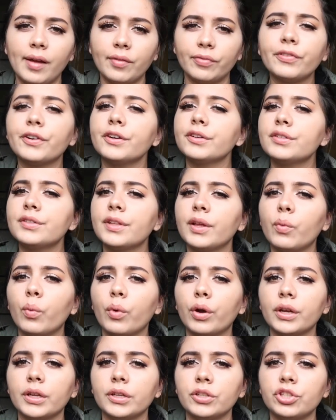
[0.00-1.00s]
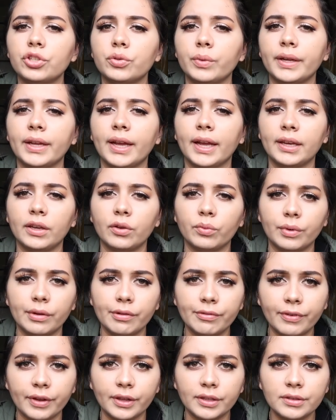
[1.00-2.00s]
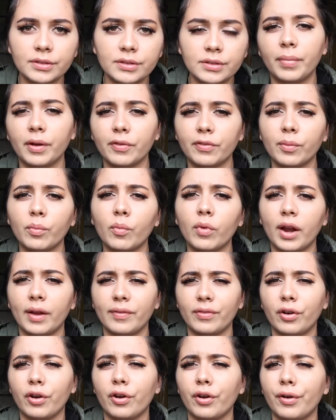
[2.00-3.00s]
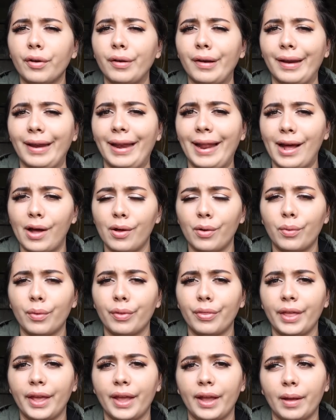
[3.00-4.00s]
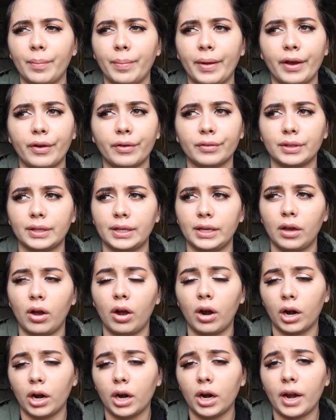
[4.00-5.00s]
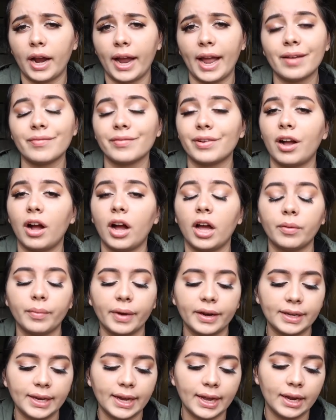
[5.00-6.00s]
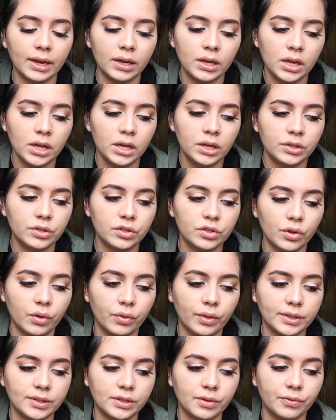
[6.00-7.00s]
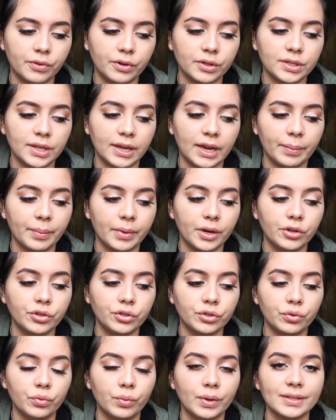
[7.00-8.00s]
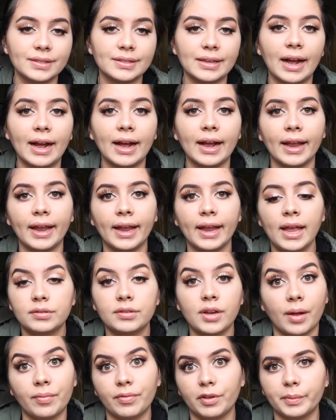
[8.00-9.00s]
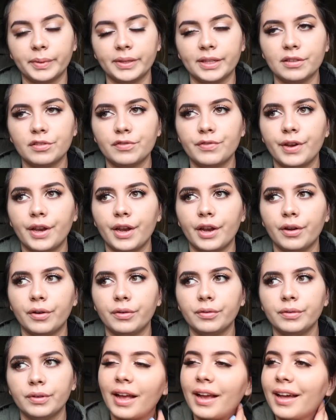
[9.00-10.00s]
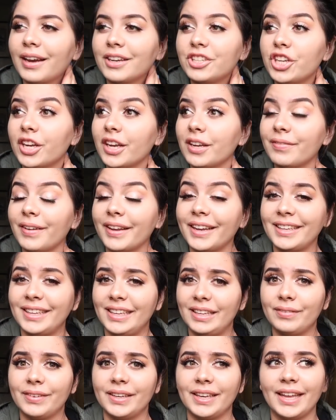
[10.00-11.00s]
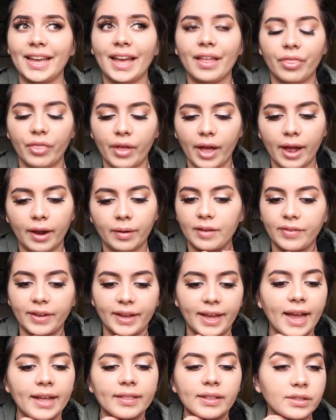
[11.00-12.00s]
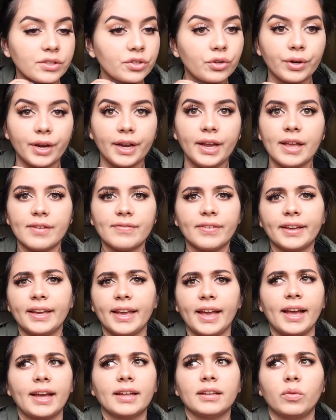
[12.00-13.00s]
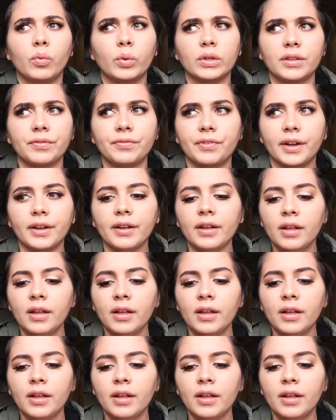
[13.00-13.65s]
At first they weren't issuing any refunds, but from what I've heard now, they apparently are. I haven't gotten mine yet, so that's the first thing I'm gonna do once I stop filming this video. I gotta check if I can even get that. If I can, that's great. If I can't, what the fuck?